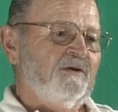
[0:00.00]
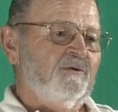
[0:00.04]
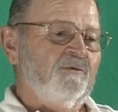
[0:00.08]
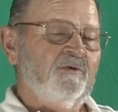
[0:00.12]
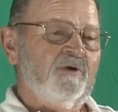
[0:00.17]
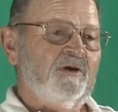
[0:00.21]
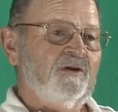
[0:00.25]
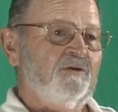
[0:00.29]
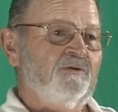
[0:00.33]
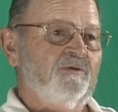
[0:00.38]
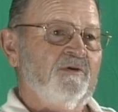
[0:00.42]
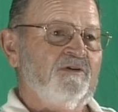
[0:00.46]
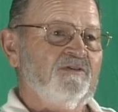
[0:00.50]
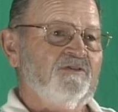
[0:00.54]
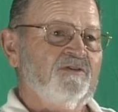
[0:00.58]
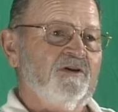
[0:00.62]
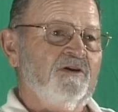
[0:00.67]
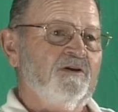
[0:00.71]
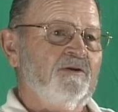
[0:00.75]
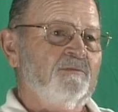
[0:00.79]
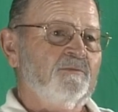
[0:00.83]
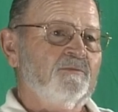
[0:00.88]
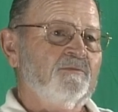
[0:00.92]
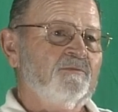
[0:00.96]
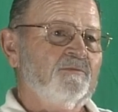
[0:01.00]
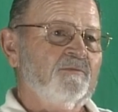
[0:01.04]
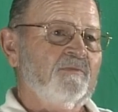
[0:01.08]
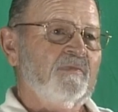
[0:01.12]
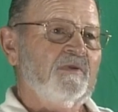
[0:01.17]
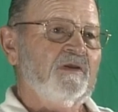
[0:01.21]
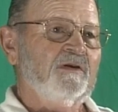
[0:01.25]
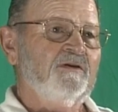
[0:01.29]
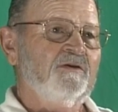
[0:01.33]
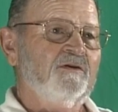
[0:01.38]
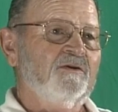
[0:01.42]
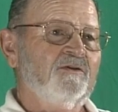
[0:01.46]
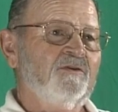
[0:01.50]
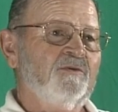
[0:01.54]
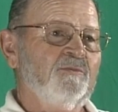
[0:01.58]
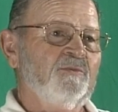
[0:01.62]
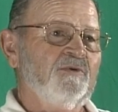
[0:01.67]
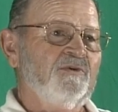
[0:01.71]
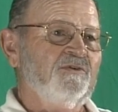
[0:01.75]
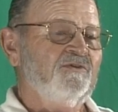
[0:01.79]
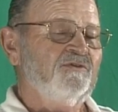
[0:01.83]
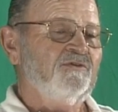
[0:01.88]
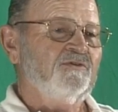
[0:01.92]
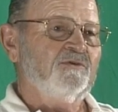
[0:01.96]
we had a great time. You know, the
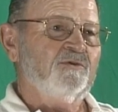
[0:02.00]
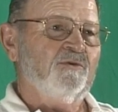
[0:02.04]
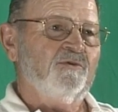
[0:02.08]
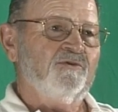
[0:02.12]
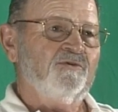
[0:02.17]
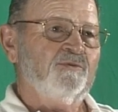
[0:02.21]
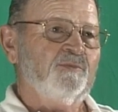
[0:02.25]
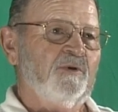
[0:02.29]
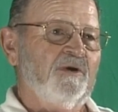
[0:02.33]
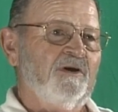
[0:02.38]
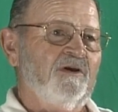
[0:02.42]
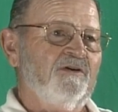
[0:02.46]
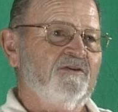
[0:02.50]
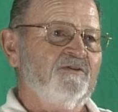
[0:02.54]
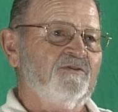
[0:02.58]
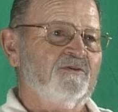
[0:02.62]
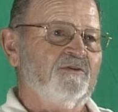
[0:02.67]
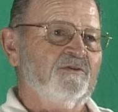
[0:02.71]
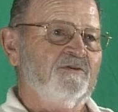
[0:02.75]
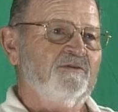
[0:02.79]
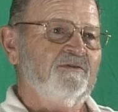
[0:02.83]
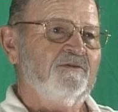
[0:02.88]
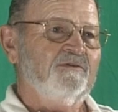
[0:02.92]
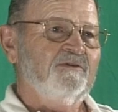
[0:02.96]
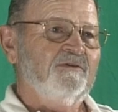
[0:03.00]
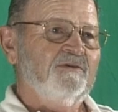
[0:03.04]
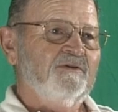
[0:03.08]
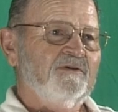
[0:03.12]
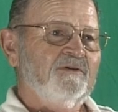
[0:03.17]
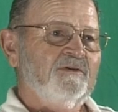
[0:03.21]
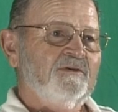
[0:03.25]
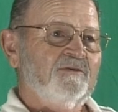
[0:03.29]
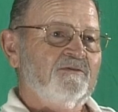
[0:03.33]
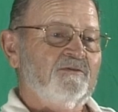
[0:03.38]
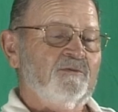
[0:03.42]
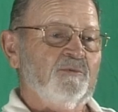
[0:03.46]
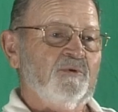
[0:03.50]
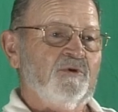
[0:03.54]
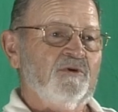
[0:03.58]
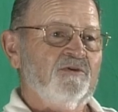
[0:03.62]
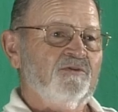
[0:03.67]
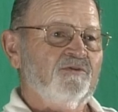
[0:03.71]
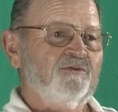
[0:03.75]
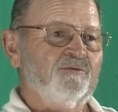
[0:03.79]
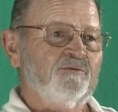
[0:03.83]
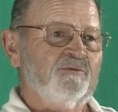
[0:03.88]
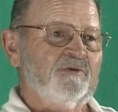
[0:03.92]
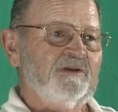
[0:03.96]
beach is close by. It's only from here,
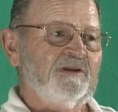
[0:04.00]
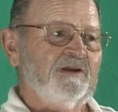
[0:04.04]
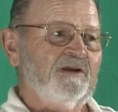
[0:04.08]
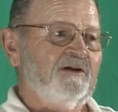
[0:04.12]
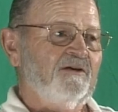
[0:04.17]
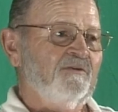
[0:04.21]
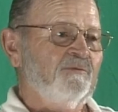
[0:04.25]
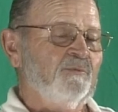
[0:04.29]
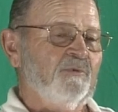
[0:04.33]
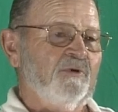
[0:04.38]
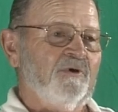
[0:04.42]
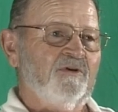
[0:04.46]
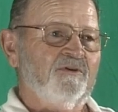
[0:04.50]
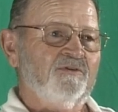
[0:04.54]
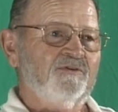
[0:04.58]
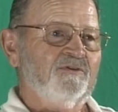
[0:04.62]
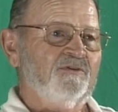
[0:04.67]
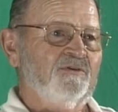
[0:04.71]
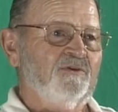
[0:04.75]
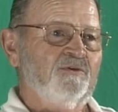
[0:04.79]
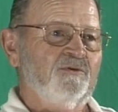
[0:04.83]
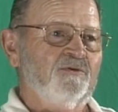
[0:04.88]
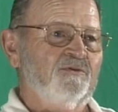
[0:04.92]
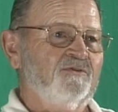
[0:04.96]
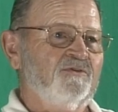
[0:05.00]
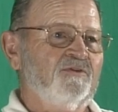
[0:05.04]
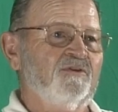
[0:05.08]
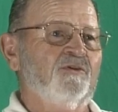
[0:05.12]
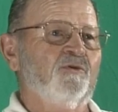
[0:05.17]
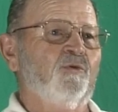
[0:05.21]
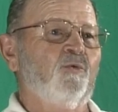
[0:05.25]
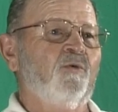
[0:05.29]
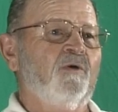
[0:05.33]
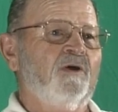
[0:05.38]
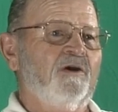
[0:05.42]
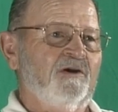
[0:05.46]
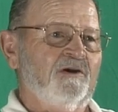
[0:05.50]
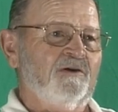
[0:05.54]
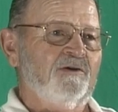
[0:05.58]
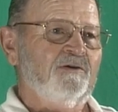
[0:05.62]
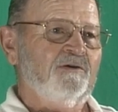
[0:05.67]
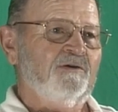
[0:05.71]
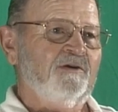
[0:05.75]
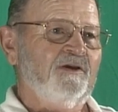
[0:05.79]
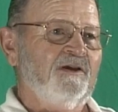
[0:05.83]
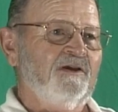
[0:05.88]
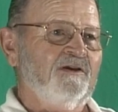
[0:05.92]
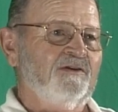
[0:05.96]
it's three and a half miles to the, to the
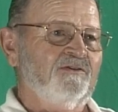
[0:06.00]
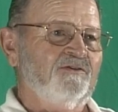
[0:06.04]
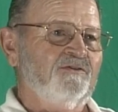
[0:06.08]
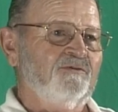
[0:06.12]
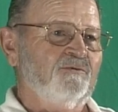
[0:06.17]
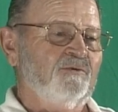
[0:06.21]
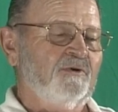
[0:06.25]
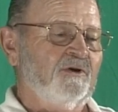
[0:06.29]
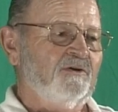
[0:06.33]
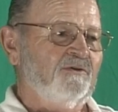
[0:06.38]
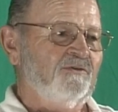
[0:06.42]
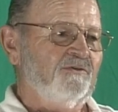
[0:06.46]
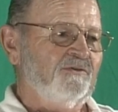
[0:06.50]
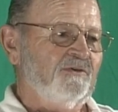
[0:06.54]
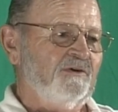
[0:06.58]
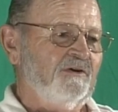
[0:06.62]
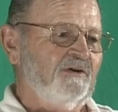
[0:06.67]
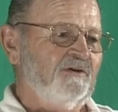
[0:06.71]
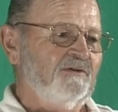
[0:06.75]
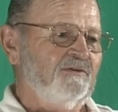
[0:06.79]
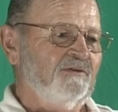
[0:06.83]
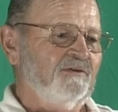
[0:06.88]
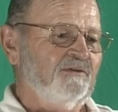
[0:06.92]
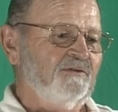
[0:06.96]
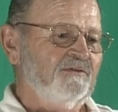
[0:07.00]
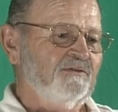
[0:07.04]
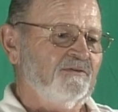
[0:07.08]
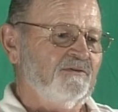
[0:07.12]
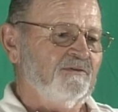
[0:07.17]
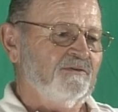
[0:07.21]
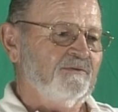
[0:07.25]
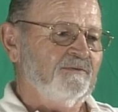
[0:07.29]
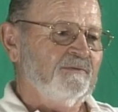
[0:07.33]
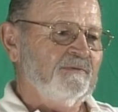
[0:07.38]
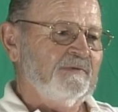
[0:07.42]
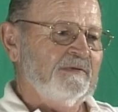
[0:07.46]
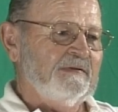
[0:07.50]
water edge, water's edge. So